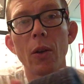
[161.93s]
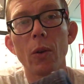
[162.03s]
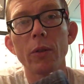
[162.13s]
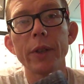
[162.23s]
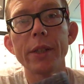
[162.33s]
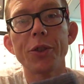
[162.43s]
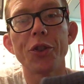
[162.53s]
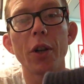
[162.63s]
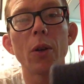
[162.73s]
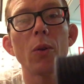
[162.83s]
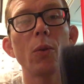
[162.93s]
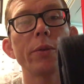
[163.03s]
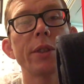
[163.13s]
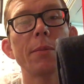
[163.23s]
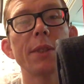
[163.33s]
or at least show
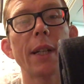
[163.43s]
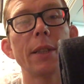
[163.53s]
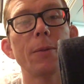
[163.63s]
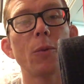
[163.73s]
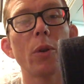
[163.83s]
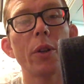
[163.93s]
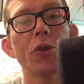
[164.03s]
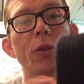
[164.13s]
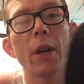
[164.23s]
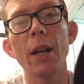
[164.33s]
some signs of wash.